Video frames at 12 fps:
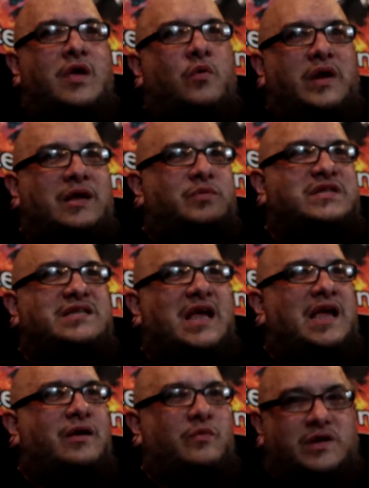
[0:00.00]
what he was
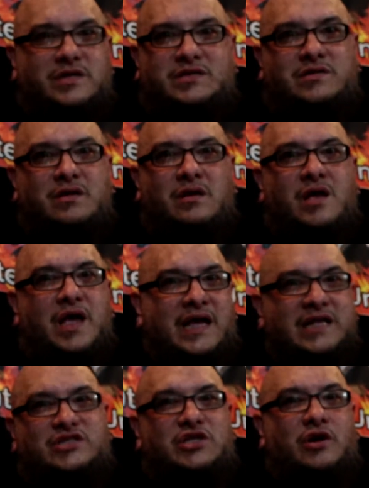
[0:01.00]
saying was
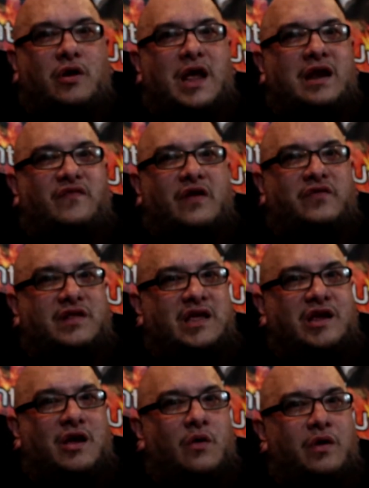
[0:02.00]
against the grain of
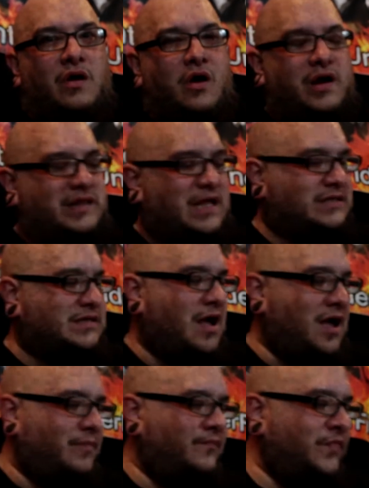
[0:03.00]
everything going on at that
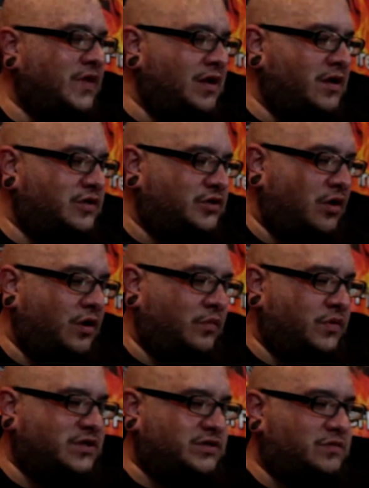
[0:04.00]
time. So it
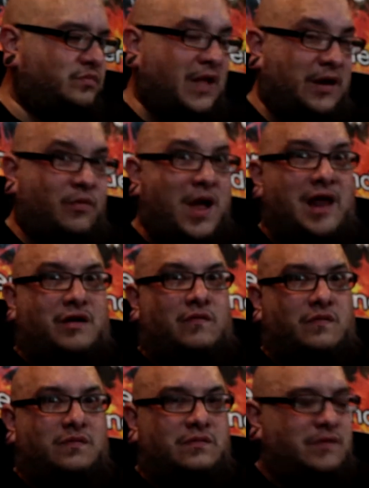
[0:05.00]
was like
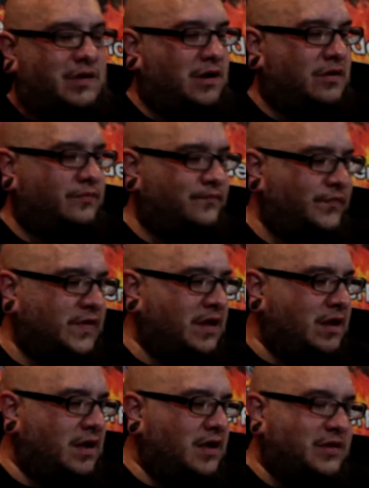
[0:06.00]
radical, Then
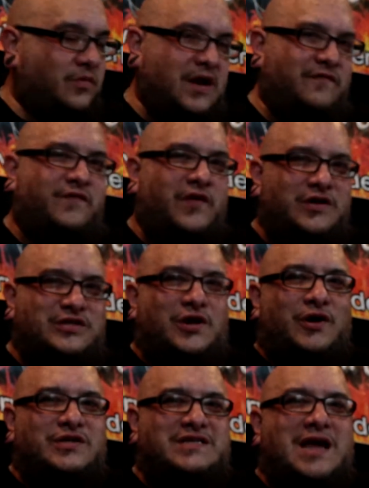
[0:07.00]
when I first
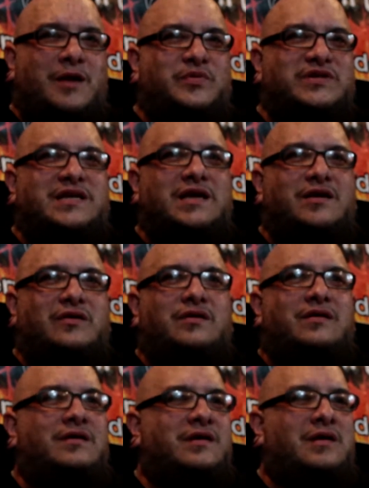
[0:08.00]
heard Cypress Hill,
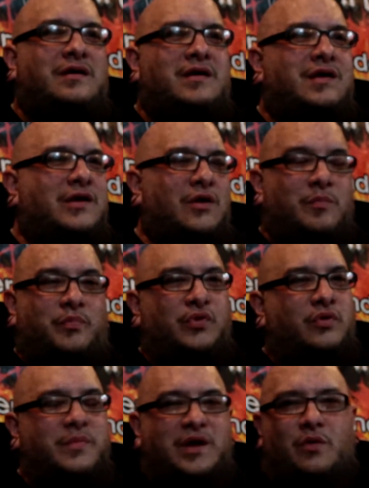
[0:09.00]
it
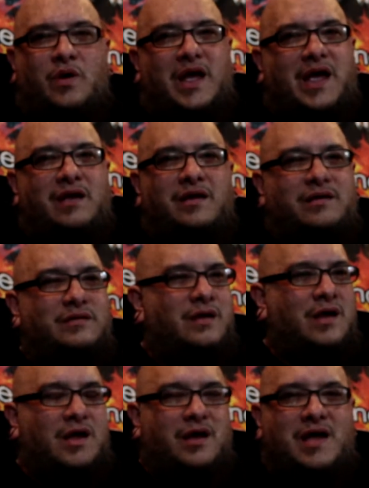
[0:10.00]
blew me away,
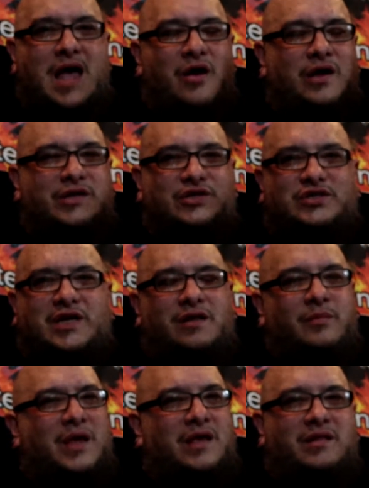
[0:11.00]
how I could just kill
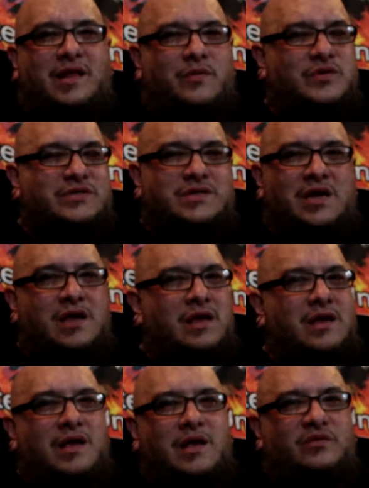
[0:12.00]
a man. It was
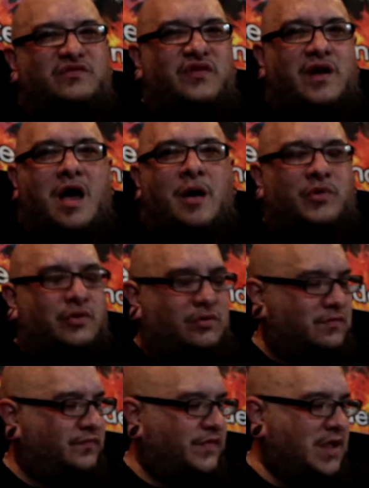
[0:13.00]
phenomenal.
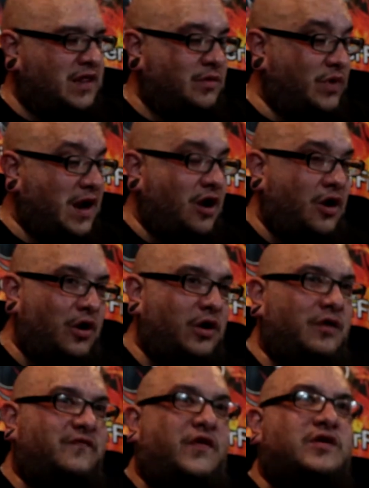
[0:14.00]
And then when I
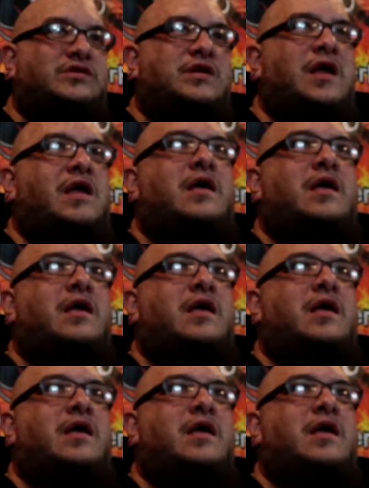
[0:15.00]
first